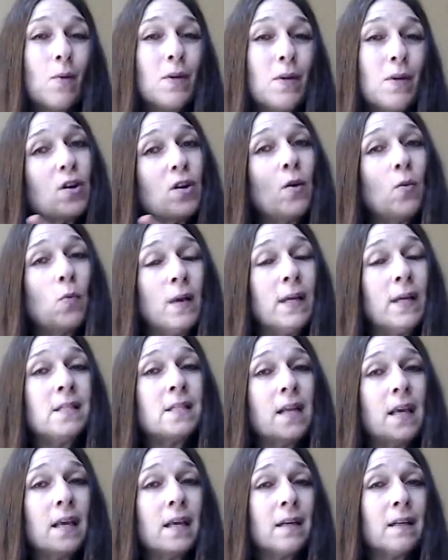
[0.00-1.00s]
We start
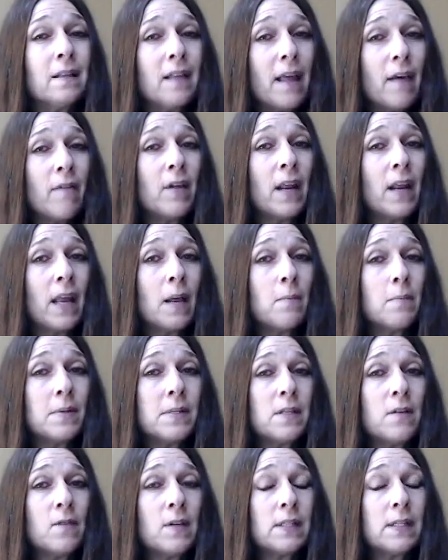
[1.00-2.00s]
Wednesday at 11 a.m.
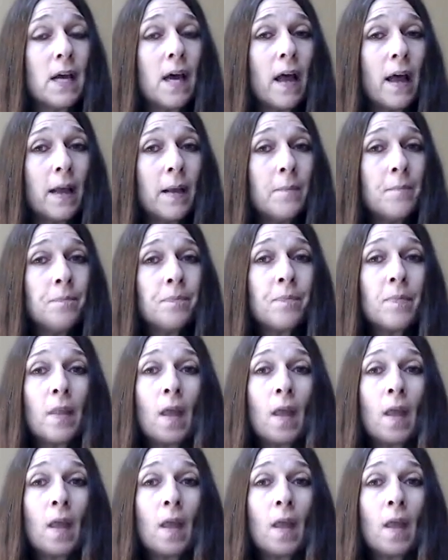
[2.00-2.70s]
Pacific time.